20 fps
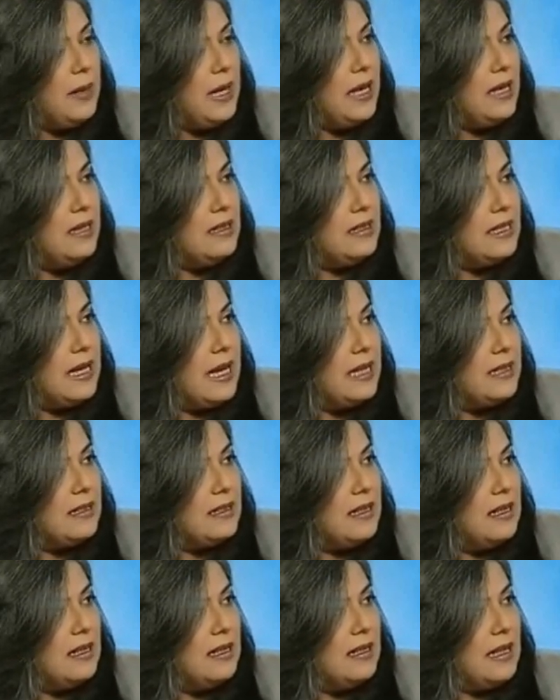is
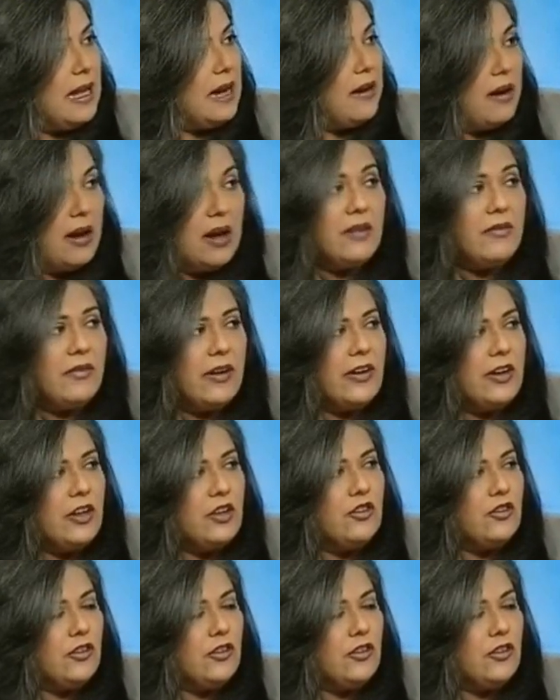that there are very